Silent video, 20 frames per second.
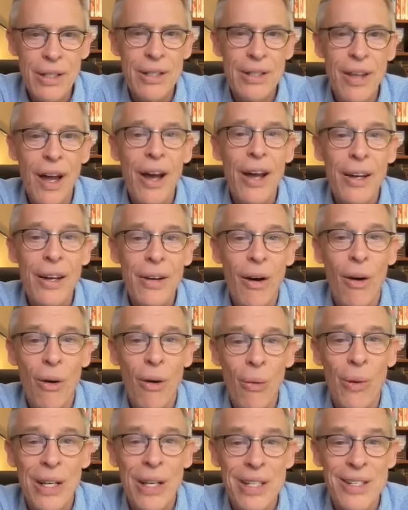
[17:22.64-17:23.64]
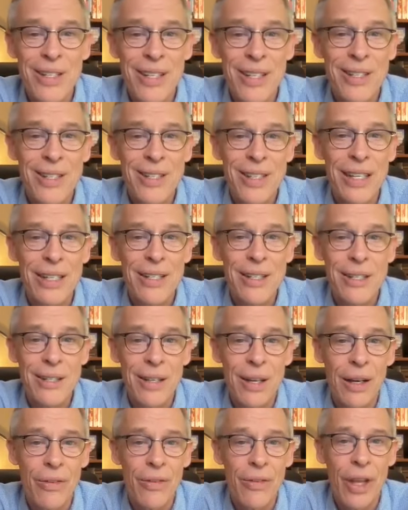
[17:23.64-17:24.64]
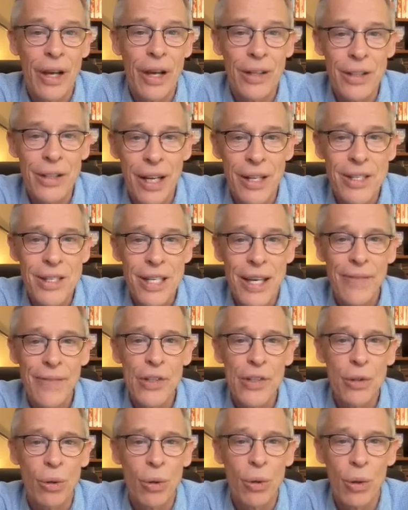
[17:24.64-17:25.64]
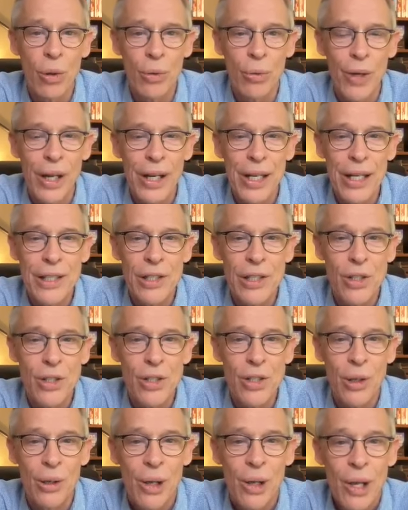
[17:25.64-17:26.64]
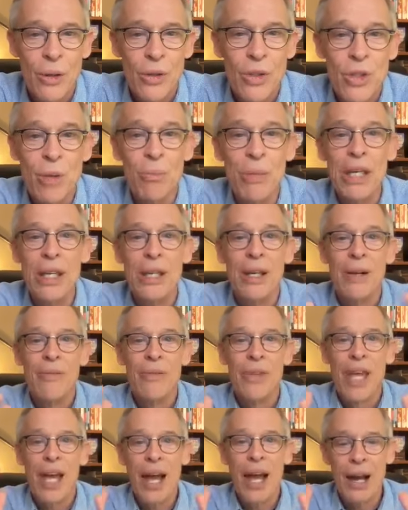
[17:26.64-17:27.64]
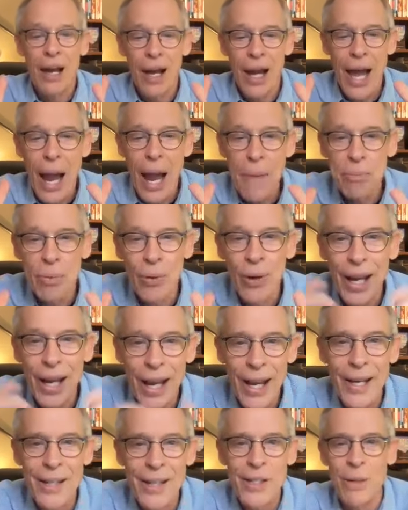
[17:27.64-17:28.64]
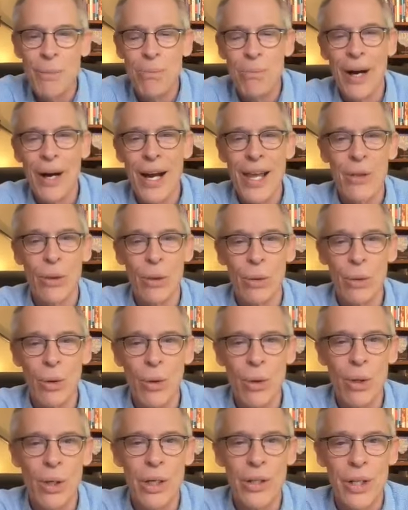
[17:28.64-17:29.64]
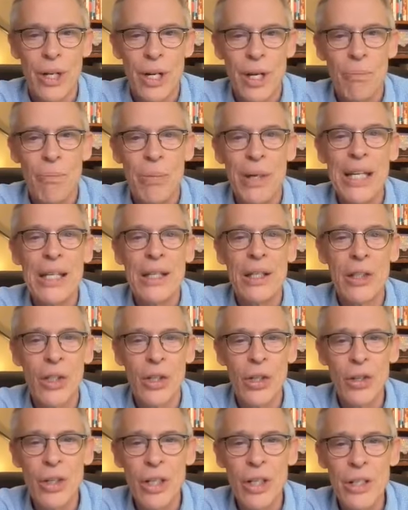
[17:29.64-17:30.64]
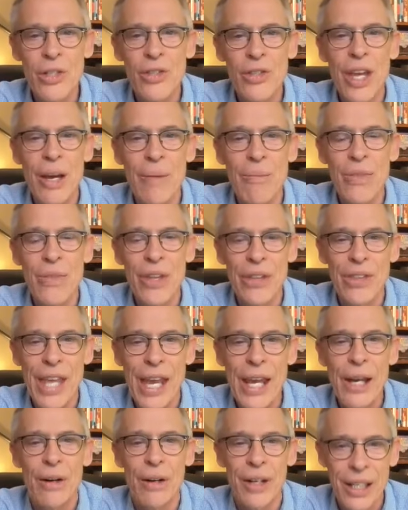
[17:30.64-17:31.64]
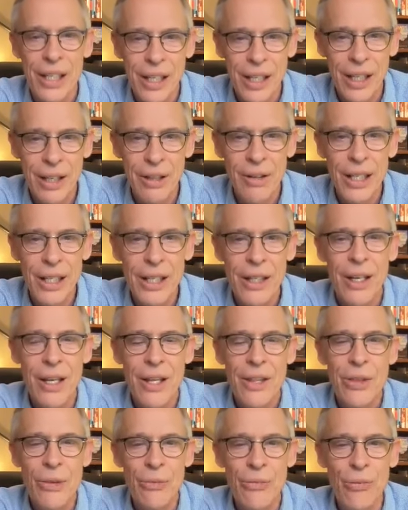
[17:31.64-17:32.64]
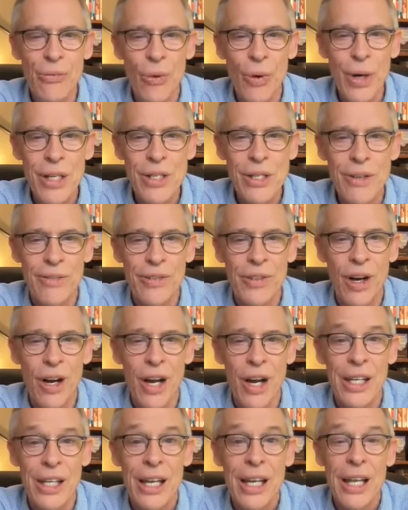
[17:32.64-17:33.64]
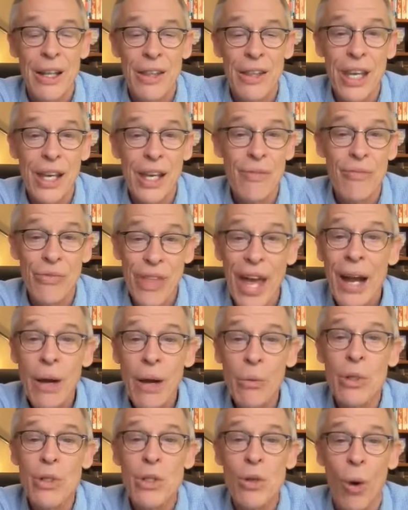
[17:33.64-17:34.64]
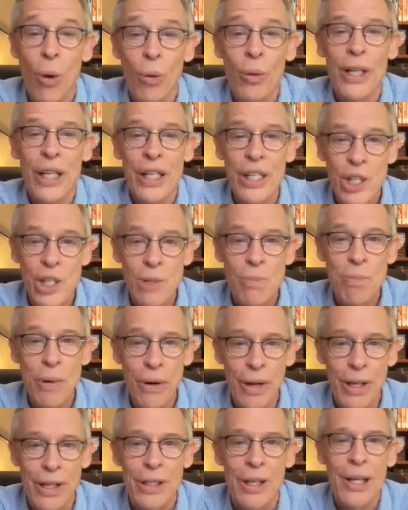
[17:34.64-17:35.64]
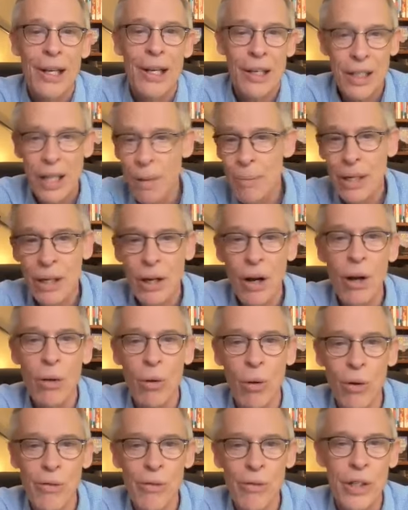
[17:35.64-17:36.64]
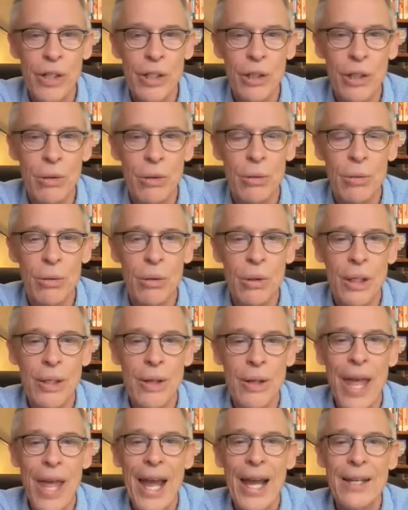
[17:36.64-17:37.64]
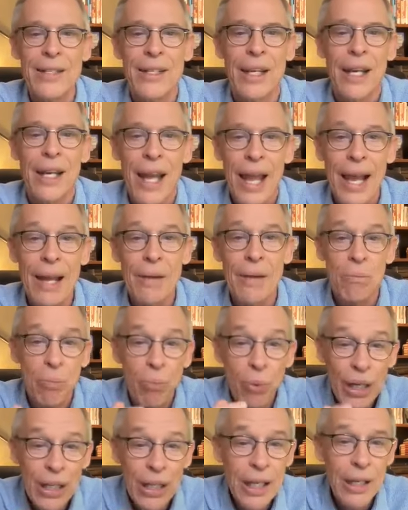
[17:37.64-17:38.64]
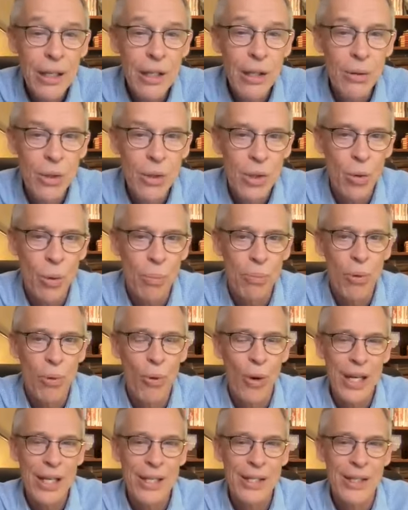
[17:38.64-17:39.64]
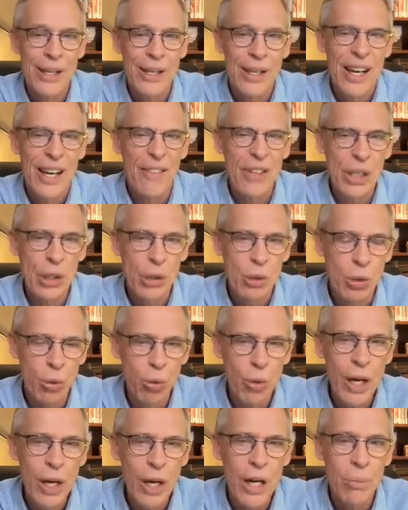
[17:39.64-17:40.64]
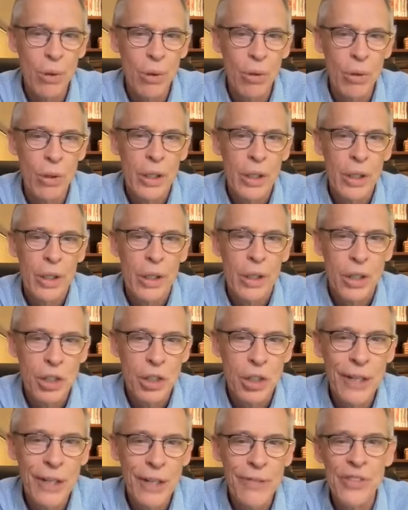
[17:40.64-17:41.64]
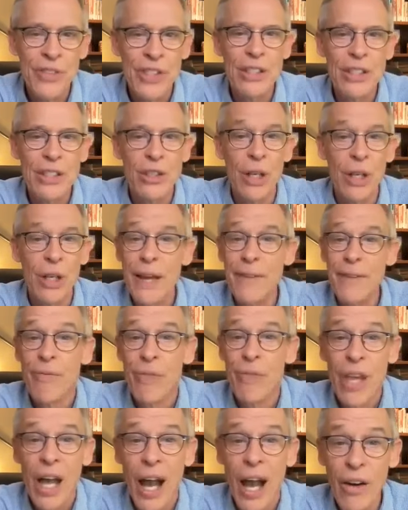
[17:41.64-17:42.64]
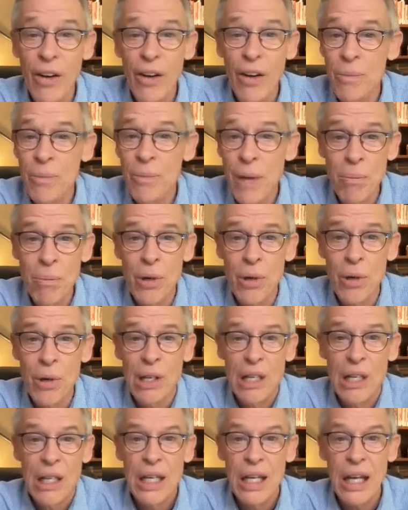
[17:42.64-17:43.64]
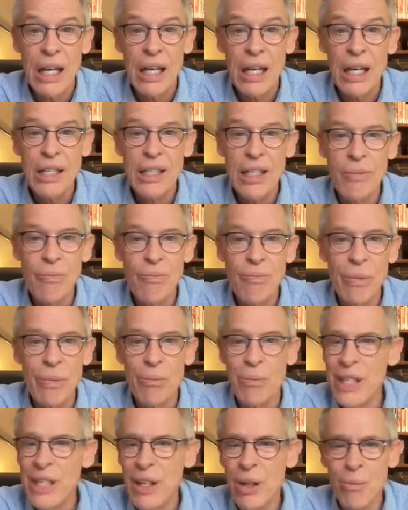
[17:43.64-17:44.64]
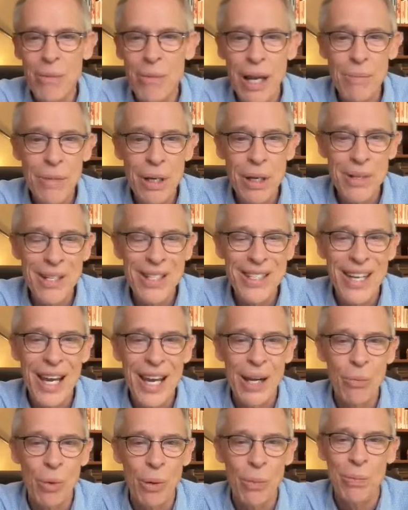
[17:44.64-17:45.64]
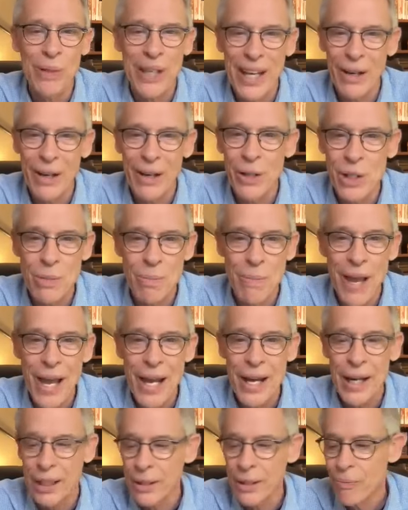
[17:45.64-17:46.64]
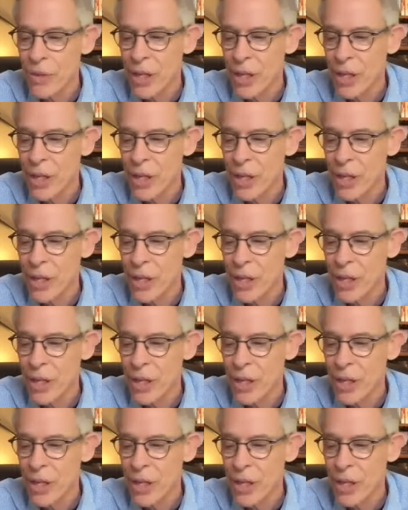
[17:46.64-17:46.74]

not always is is a, a seven year old ready just to to be apprehended by the Lord, but encourage them that they are hearing the voice of God. That was Holy Spirit coming all over you and and bringing you to a point of incredible shift in your life. I remember, uh, you know, my mom and dad were charismatic